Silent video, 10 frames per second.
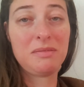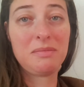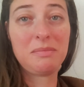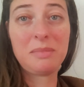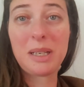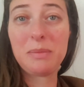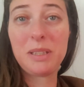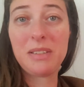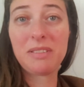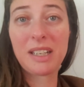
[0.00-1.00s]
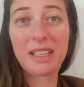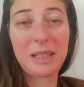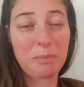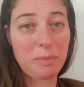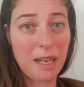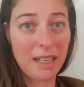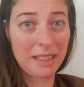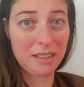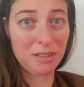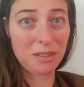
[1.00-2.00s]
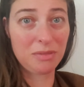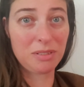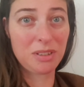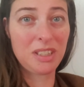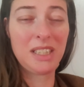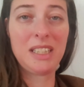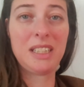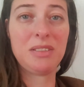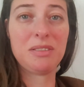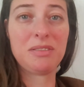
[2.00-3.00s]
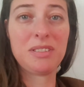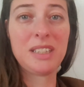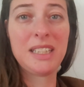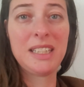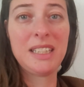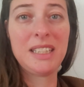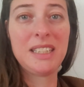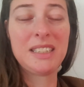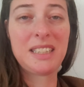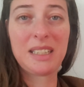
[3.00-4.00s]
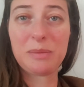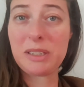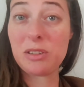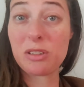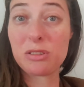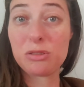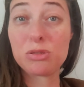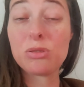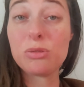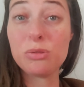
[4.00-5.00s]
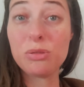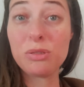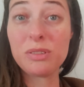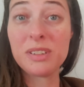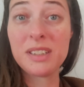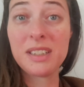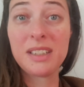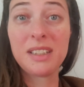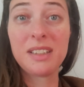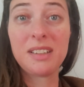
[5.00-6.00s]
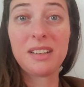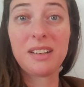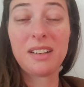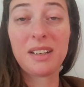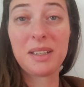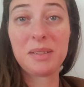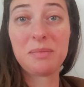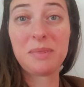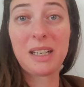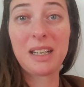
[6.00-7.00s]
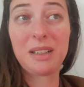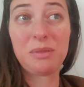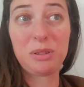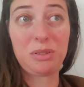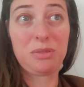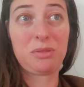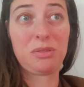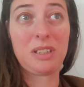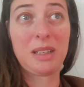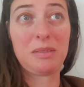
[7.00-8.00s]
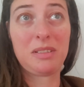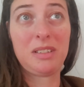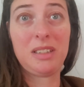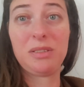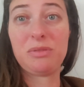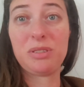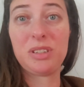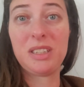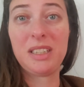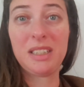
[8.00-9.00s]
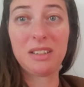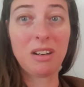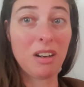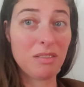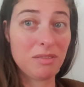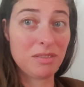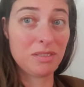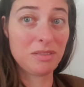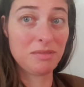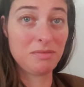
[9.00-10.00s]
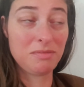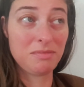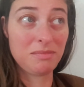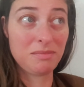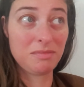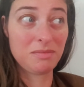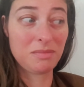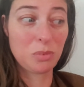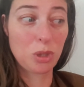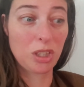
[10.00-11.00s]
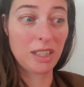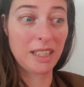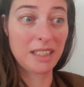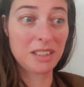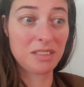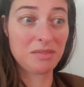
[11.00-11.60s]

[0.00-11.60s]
maybe if I get back into the routine of taking my daughter to school, I will also get in the routine of working.